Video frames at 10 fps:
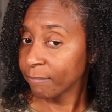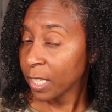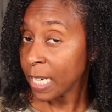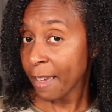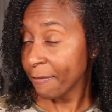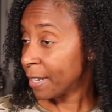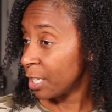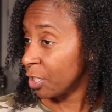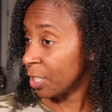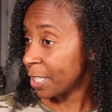the
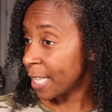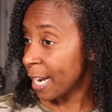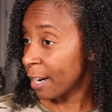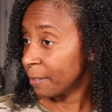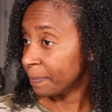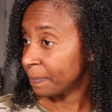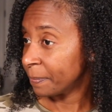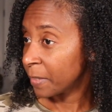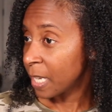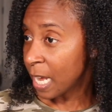definition is there.
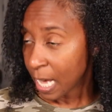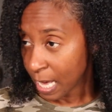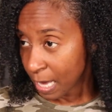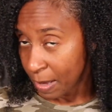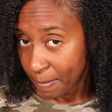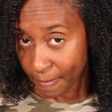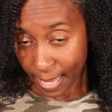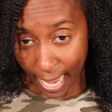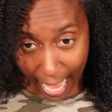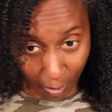
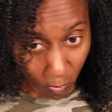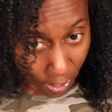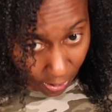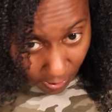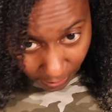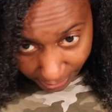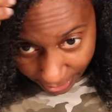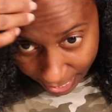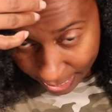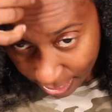I will
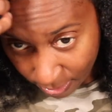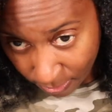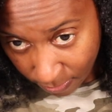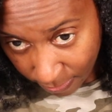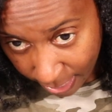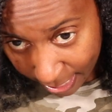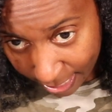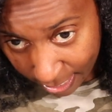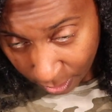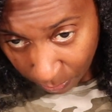say though that
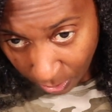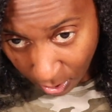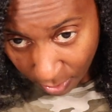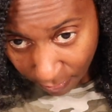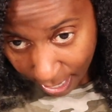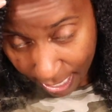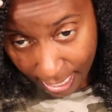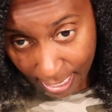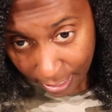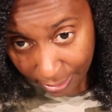this part right
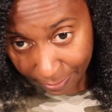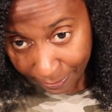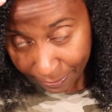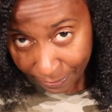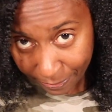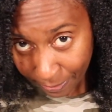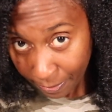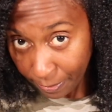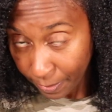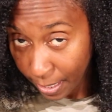here
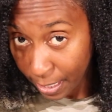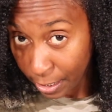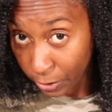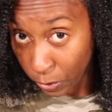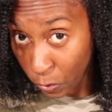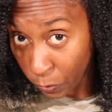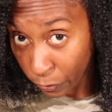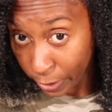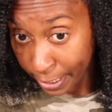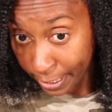is a little
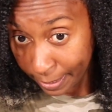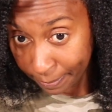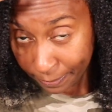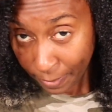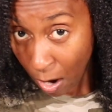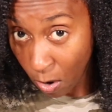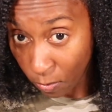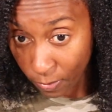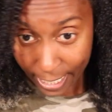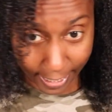frizzy
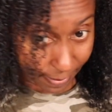already.